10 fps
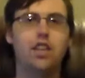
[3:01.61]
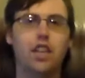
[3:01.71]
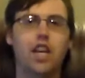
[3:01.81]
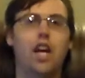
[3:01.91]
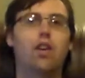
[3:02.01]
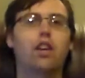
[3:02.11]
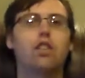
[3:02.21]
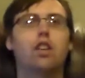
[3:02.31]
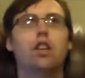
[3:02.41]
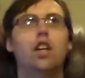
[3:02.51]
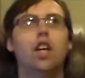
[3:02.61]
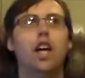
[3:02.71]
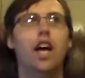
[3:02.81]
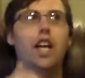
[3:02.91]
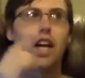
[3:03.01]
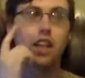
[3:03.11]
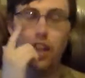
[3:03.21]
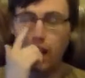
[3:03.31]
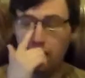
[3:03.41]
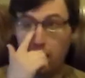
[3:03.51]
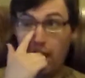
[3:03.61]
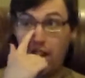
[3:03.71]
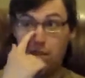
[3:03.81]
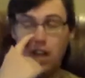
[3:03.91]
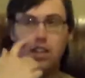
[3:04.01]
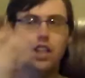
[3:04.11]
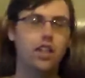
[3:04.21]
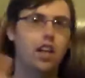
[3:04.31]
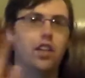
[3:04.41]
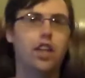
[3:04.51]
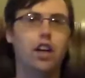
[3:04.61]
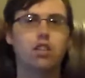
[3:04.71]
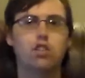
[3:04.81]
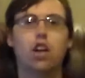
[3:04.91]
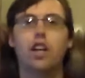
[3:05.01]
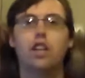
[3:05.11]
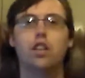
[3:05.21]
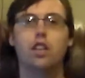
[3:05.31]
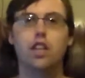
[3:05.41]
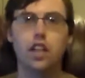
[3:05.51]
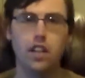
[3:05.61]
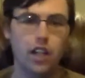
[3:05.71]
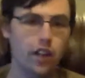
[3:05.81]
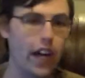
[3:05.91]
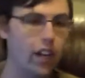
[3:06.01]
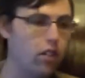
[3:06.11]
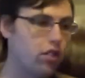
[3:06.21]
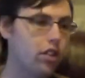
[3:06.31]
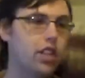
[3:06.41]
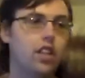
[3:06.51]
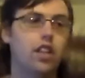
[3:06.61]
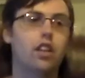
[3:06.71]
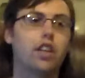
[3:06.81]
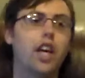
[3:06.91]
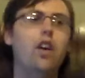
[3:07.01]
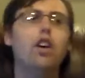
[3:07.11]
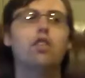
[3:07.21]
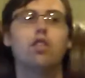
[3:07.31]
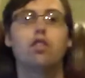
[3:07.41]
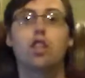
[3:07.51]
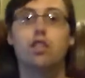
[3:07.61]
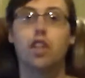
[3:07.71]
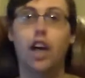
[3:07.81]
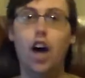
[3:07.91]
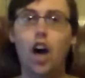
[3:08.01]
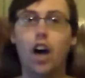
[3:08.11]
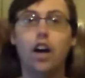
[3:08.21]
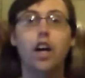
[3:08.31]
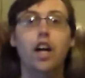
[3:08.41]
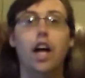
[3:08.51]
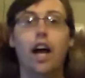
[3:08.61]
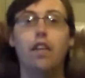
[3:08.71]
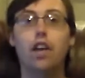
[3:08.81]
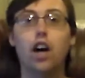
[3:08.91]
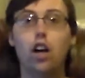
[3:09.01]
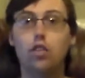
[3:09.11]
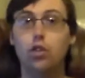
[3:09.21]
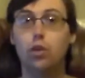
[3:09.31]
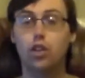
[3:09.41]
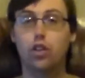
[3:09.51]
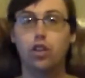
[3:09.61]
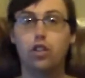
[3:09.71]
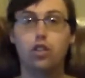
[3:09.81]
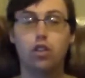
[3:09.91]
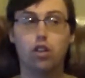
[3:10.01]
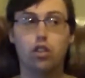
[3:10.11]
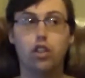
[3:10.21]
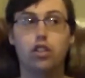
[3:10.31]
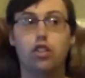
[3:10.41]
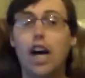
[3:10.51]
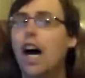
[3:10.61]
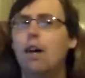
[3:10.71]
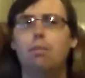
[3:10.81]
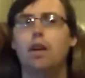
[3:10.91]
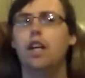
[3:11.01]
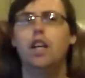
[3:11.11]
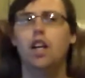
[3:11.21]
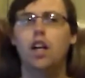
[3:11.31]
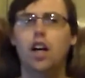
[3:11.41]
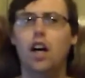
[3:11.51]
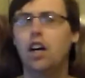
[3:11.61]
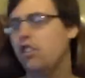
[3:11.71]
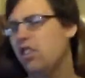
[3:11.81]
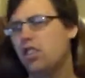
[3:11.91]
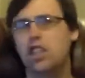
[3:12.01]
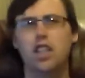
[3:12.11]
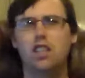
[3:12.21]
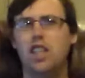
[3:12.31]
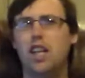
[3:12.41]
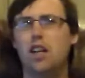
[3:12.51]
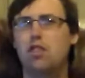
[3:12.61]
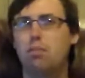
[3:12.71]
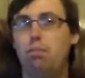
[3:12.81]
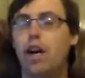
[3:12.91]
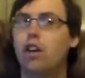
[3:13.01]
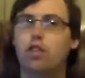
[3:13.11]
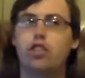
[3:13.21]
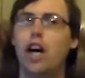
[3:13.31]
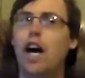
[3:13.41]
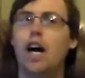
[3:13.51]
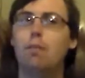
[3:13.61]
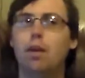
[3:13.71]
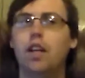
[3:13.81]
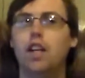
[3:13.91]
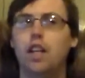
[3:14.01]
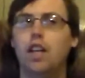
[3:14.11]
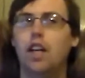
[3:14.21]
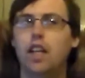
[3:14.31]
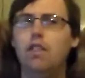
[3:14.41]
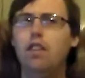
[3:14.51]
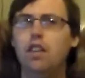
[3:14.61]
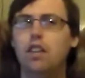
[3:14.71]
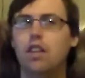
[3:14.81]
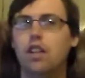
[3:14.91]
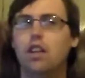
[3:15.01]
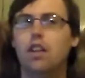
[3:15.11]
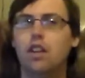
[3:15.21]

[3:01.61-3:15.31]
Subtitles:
into the character, and I like that. Not that the other characters aren't not that the other actors aren't into their characters, because they are, and they all do a good job. But Jessica did a better job, and even